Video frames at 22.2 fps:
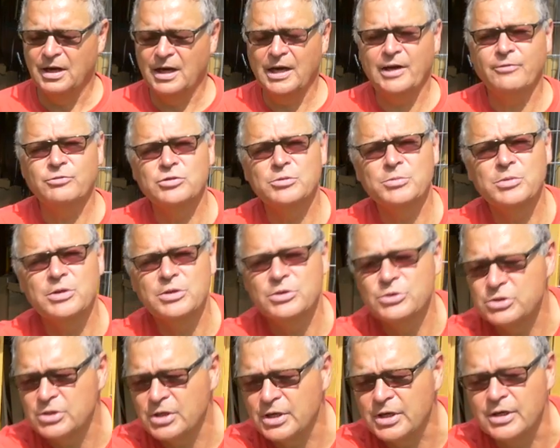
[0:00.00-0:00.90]
I have some
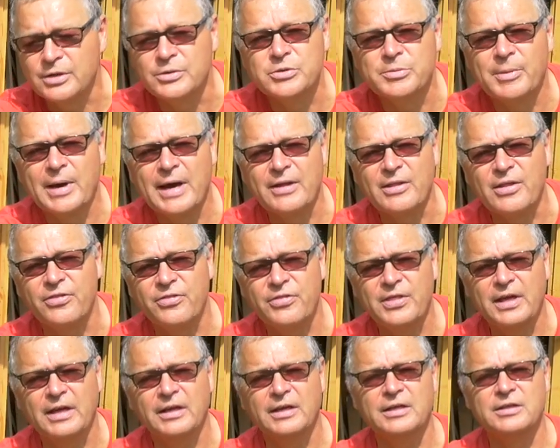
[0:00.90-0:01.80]
concerns about the
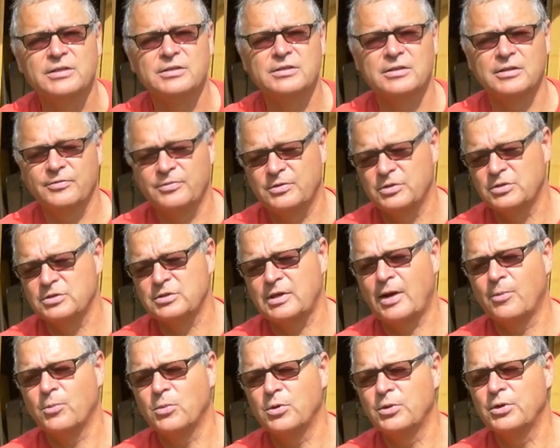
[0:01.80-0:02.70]
thickness of the
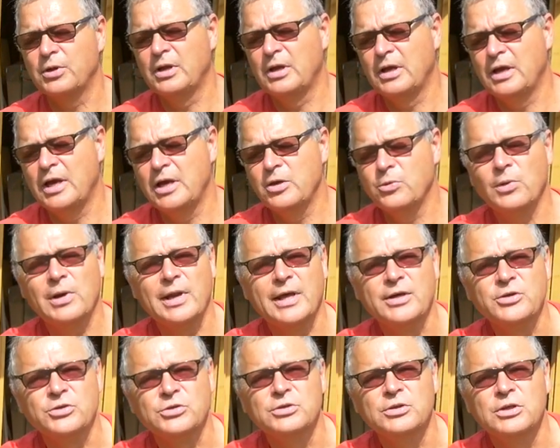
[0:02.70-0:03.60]
sapwood in
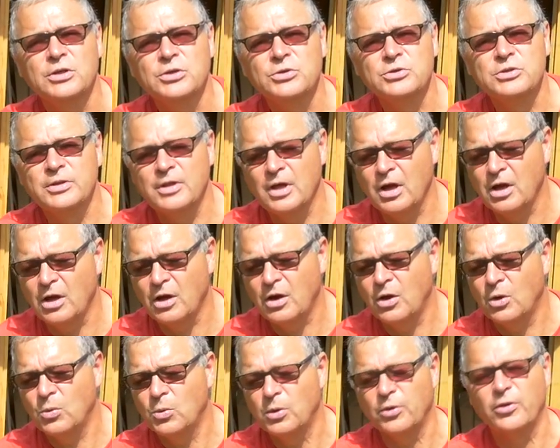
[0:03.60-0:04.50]
relation to the
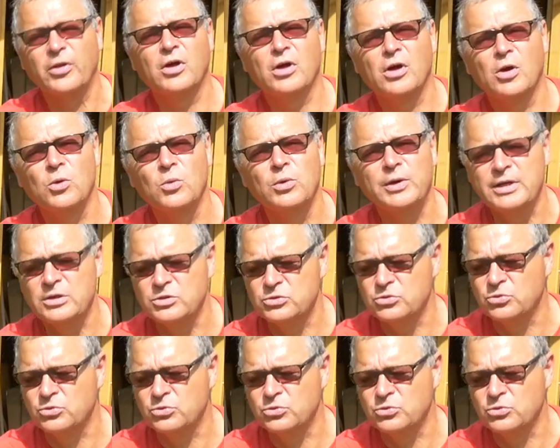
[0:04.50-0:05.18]
heartwood. The heartwood is